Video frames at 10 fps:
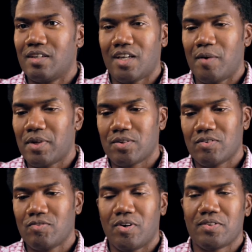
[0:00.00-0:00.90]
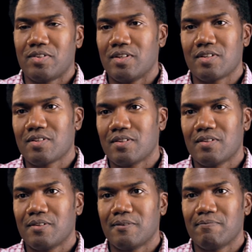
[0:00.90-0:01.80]
I'm not going to cross this,
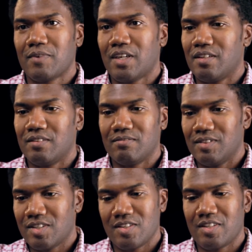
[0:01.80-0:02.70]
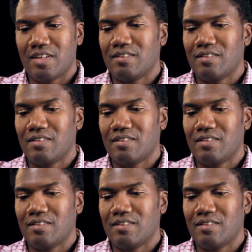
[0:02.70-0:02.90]
and this is it.